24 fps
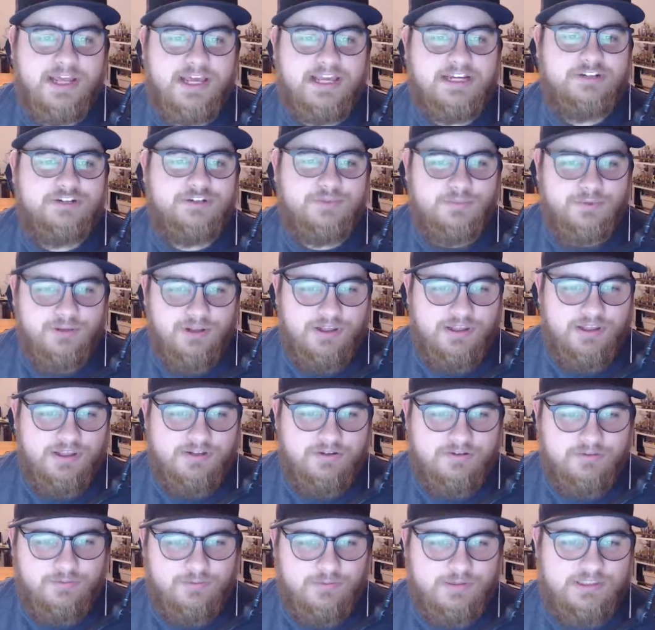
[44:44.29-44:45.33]
to actually play
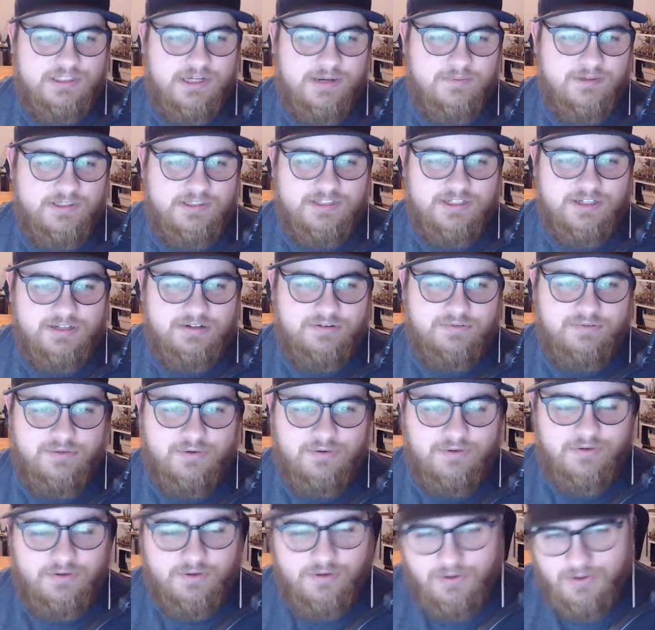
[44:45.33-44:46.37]
it, which I'm excited for.